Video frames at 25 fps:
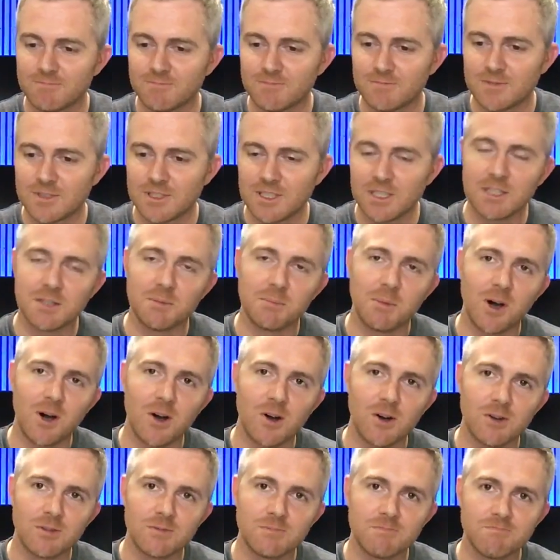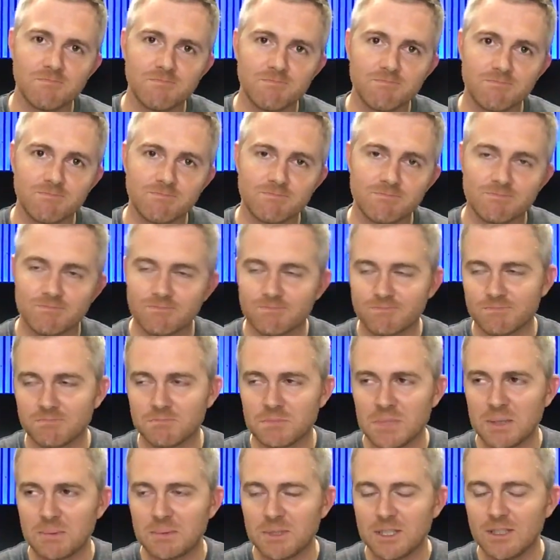See you tomorrow,
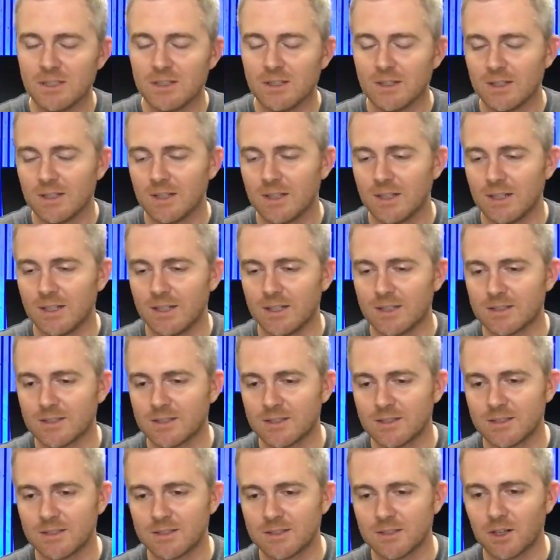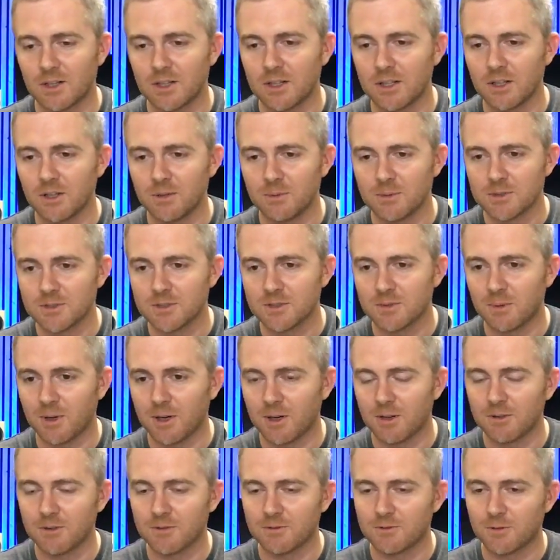maybe, uh, since it's already almost
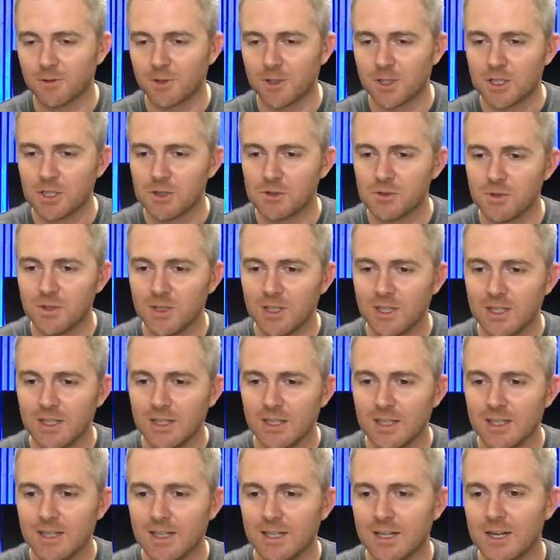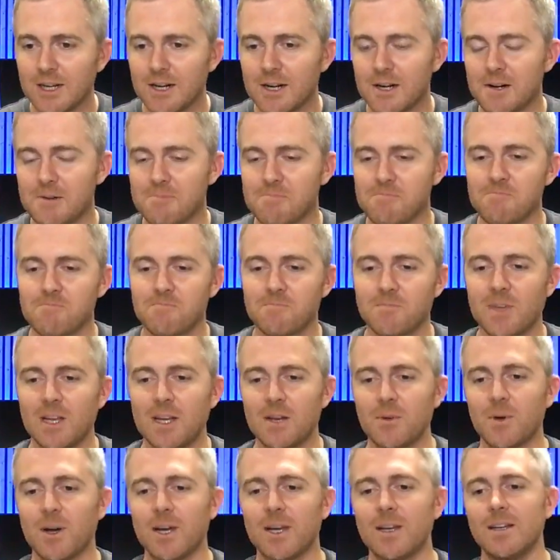tomorrow for you. Um,
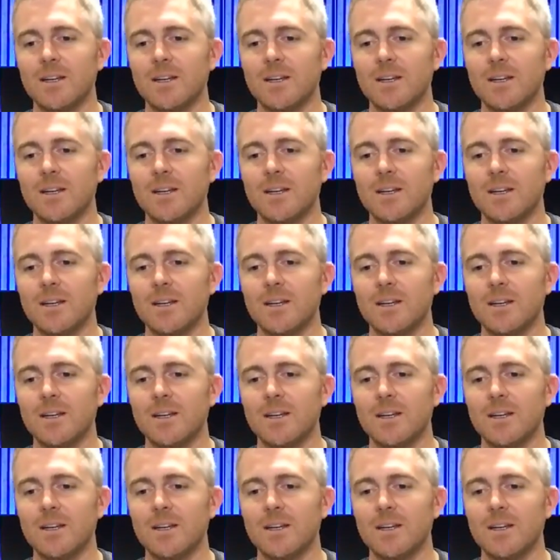anyway,